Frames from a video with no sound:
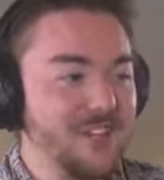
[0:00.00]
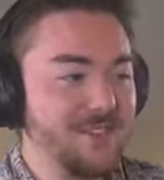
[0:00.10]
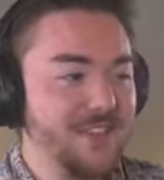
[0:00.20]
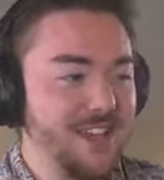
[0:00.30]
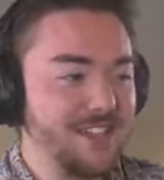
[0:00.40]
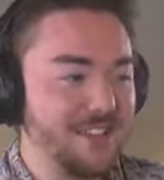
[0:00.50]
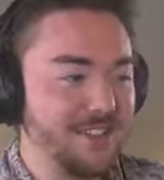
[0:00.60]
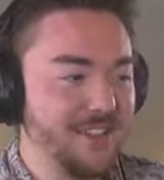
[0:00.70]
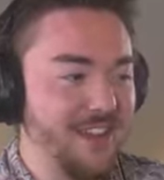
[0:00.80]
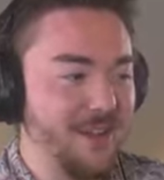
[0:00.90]
going to give you a nice
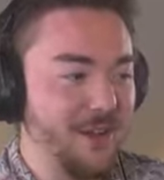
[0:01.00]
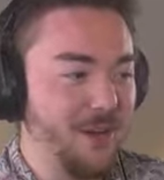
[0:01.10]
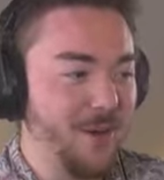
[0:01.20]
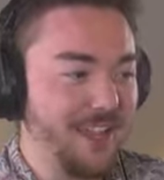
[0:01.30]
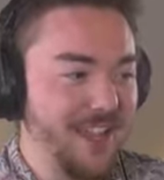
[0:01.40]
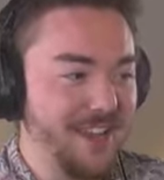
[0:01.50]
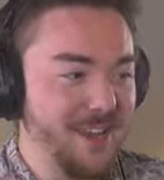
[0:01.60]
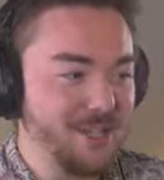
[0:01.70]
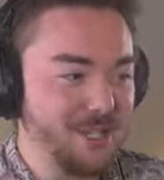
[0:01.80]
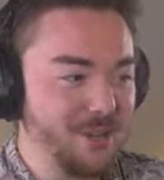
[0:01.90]
old oh, I can't
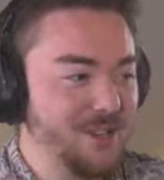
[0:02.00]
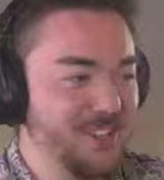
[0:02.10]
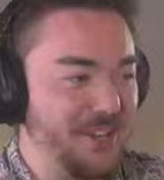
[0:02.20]
nudge you.